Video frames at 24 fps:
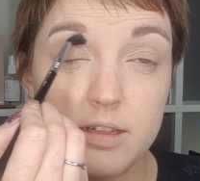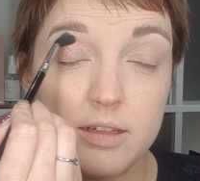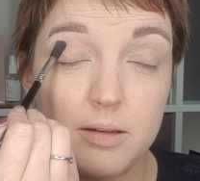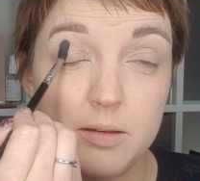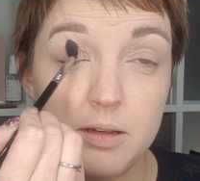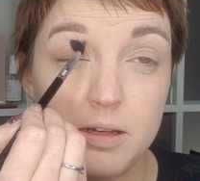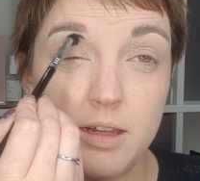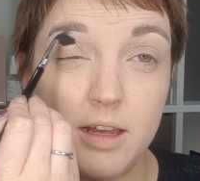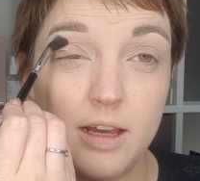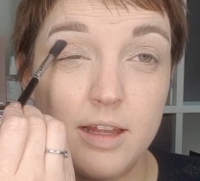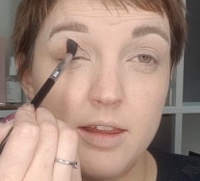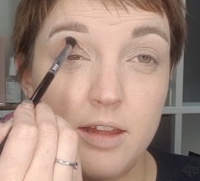
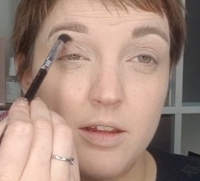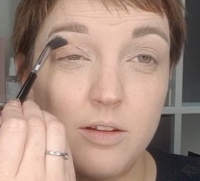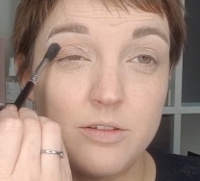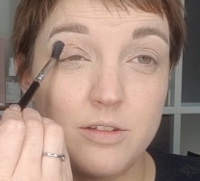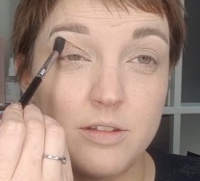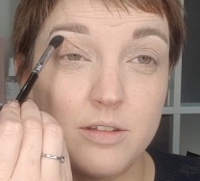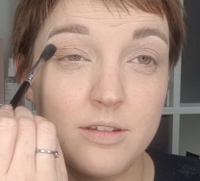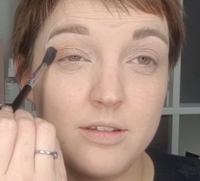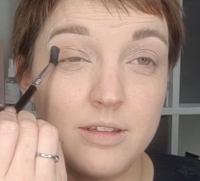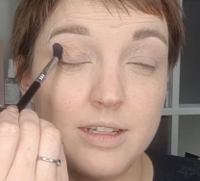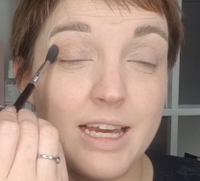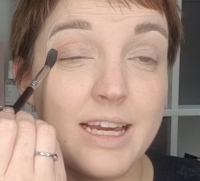It like little
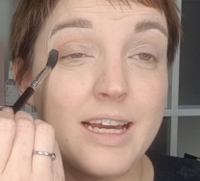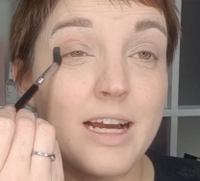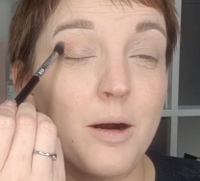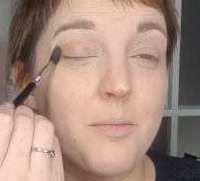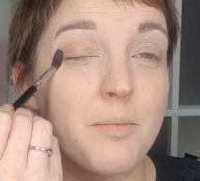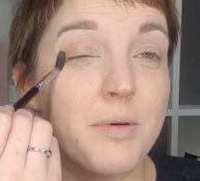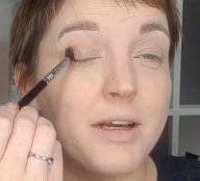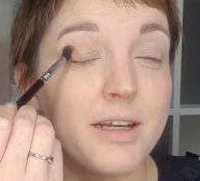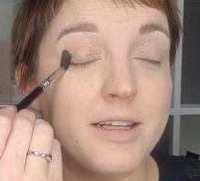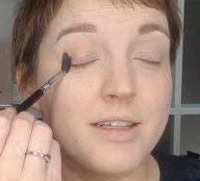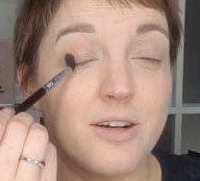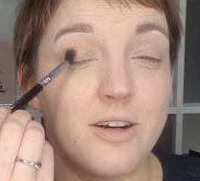kick up.
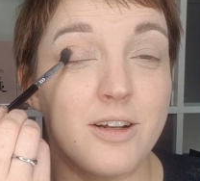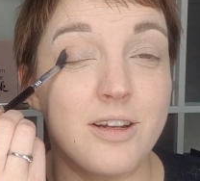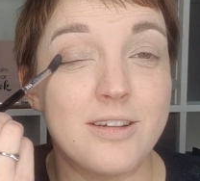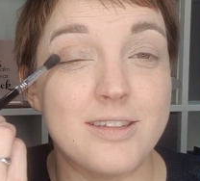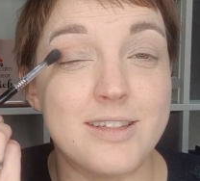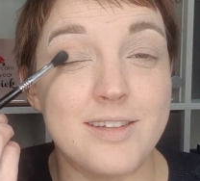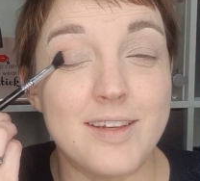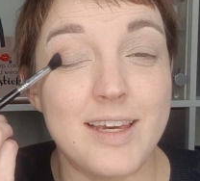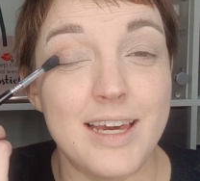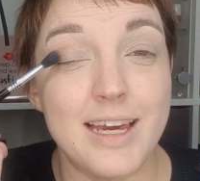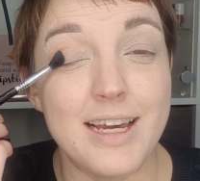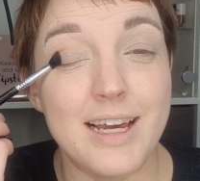It's got lots
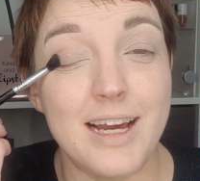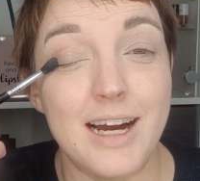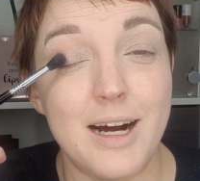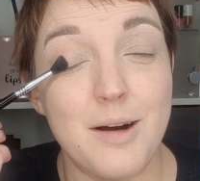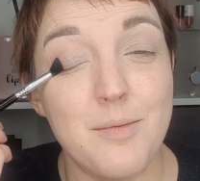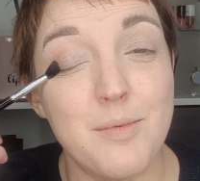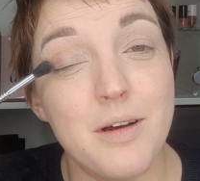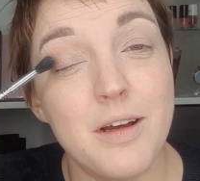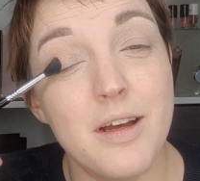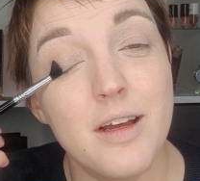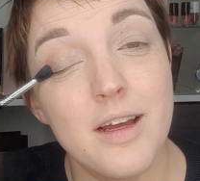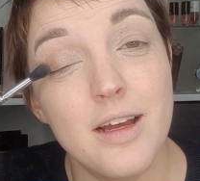of kick
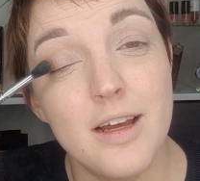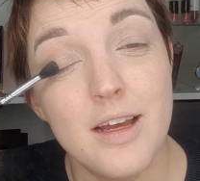up.